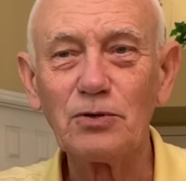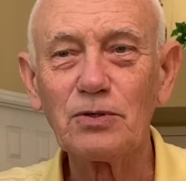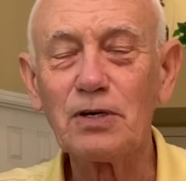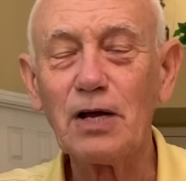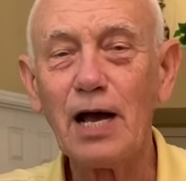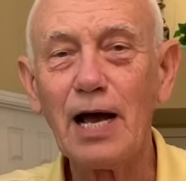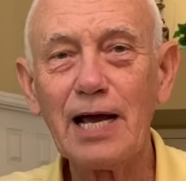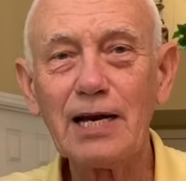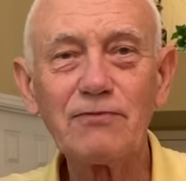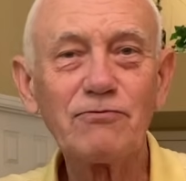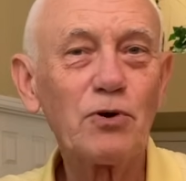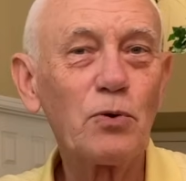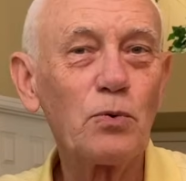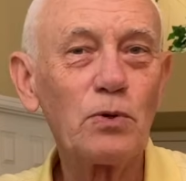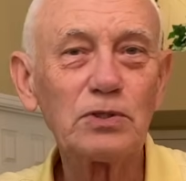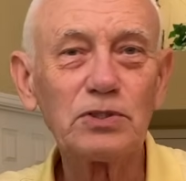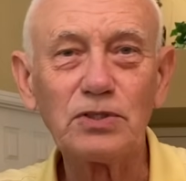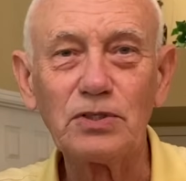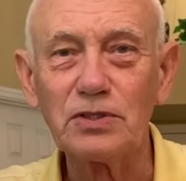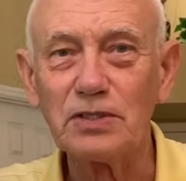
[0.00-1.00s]
God, of
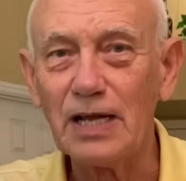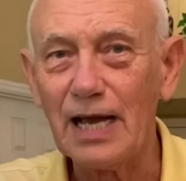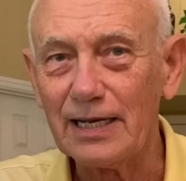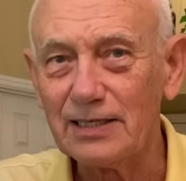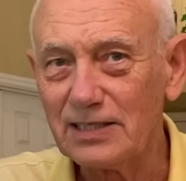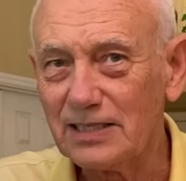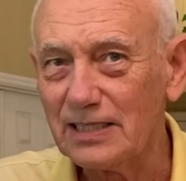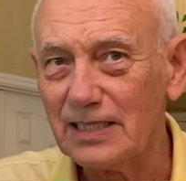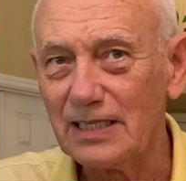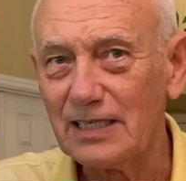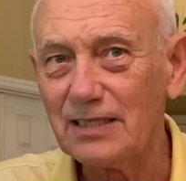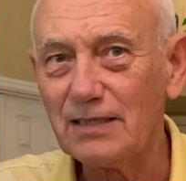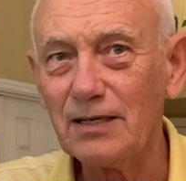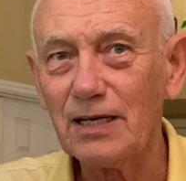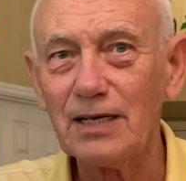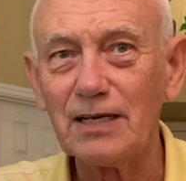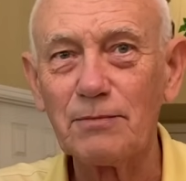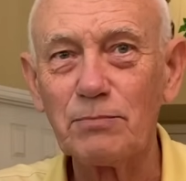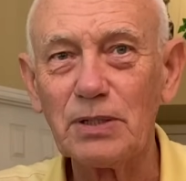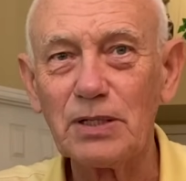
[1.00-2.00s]
course, could not sink
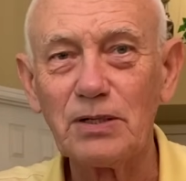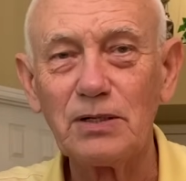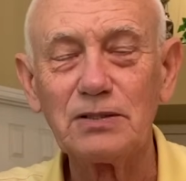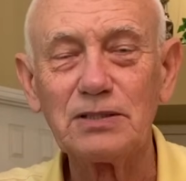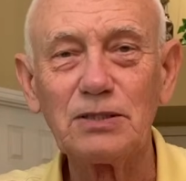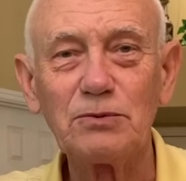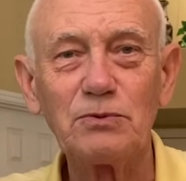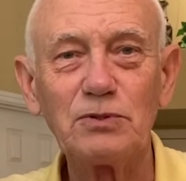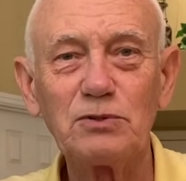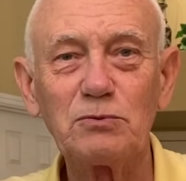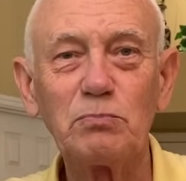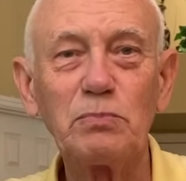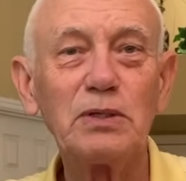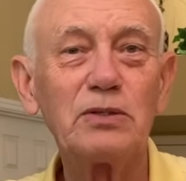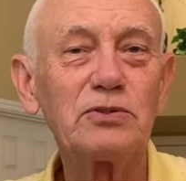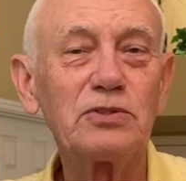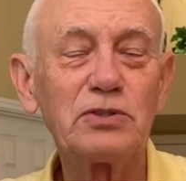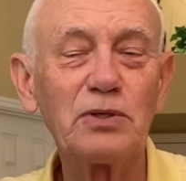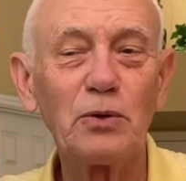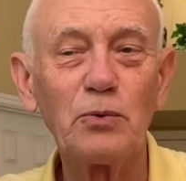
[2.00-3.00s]
uh, because it was built
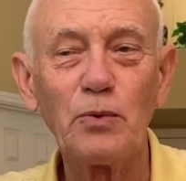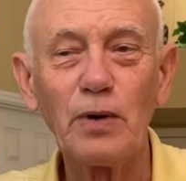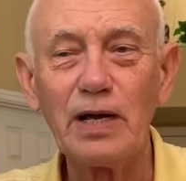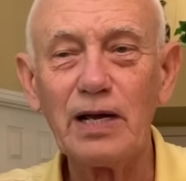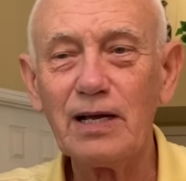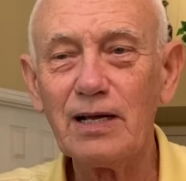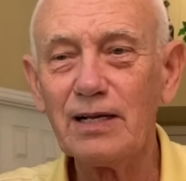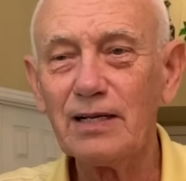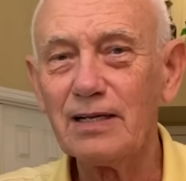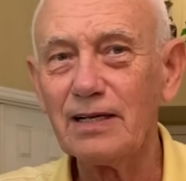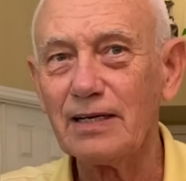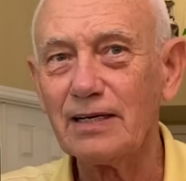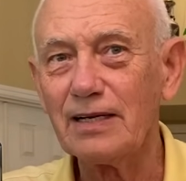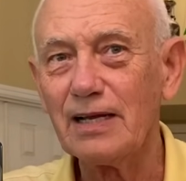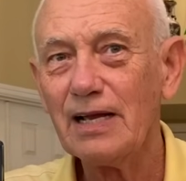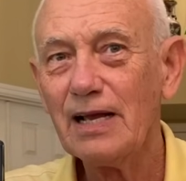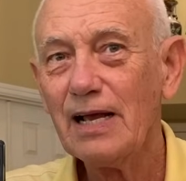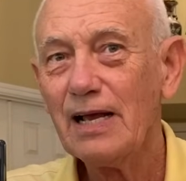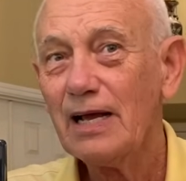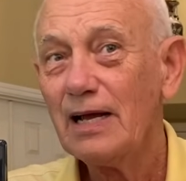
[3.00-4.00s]
so well. And,
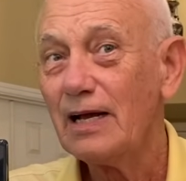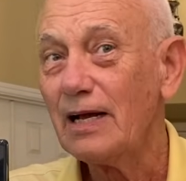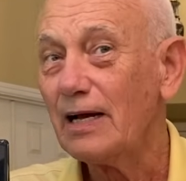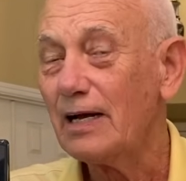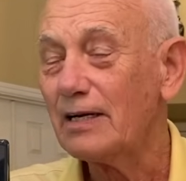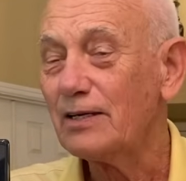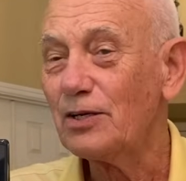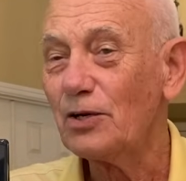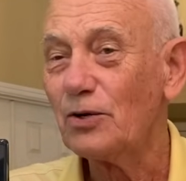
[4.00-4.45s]
uh, you